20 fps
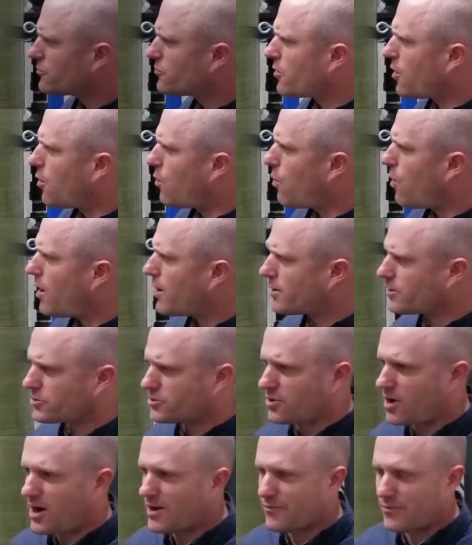So water
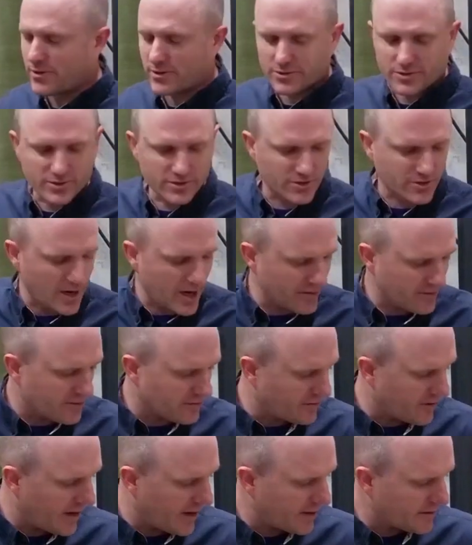softeners
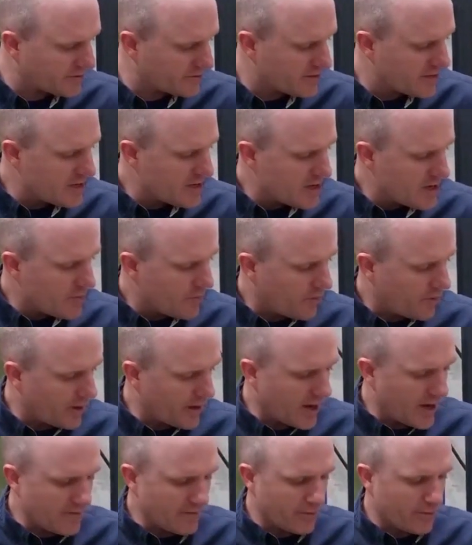inside the tanks
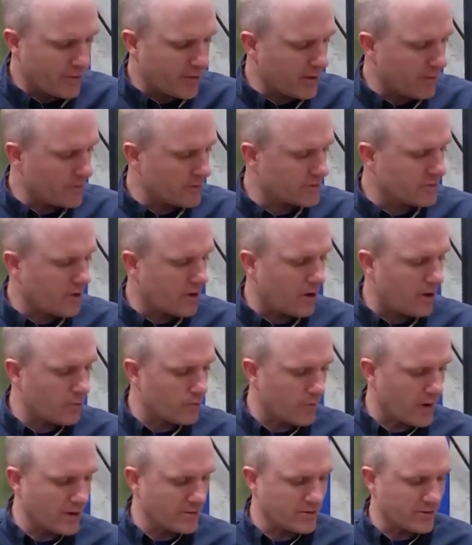will have a thing what's
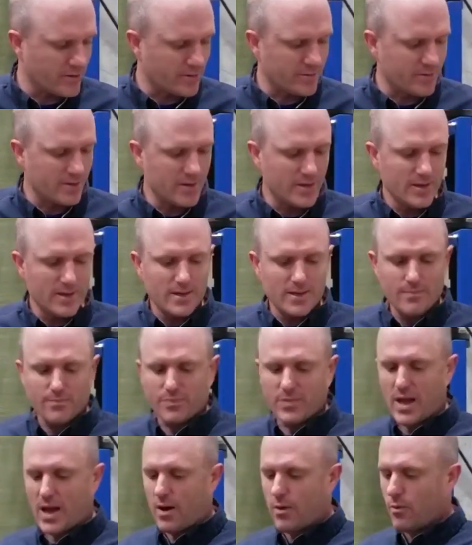called resin.
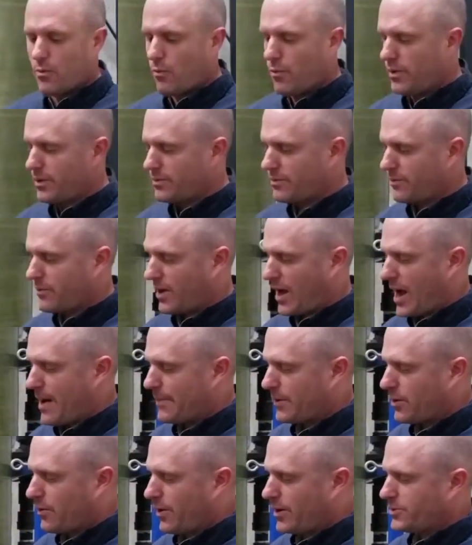Now the
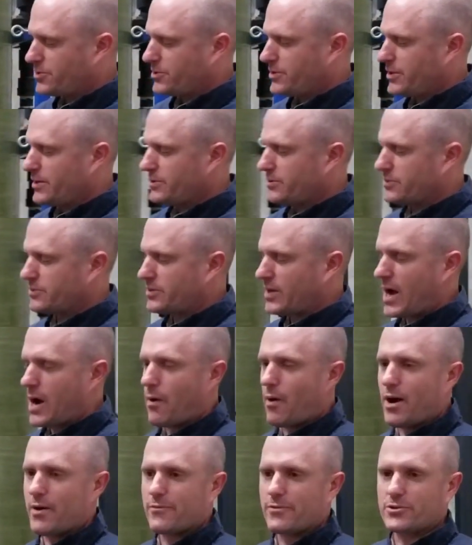common question is
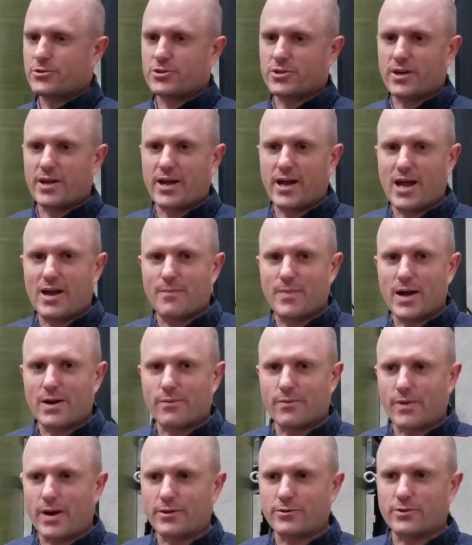how often should I have
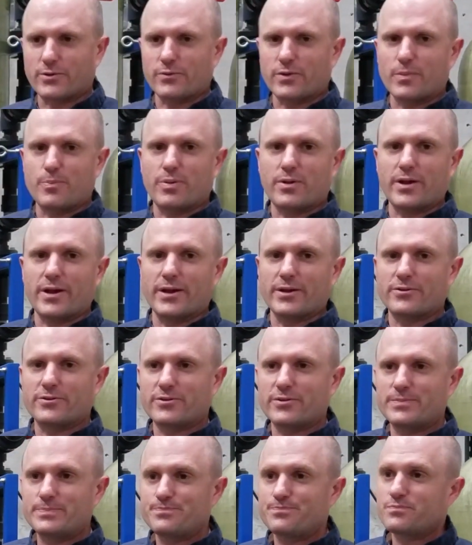my resin
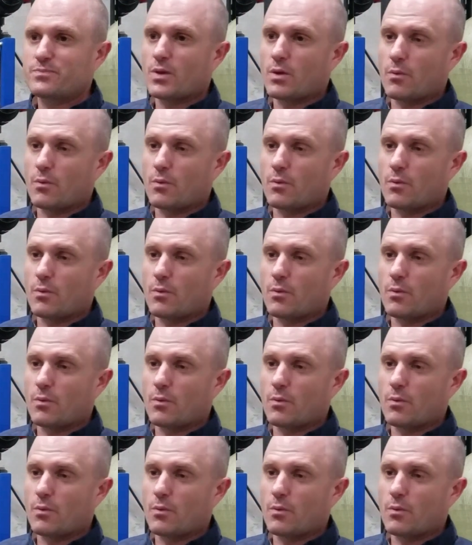replaced?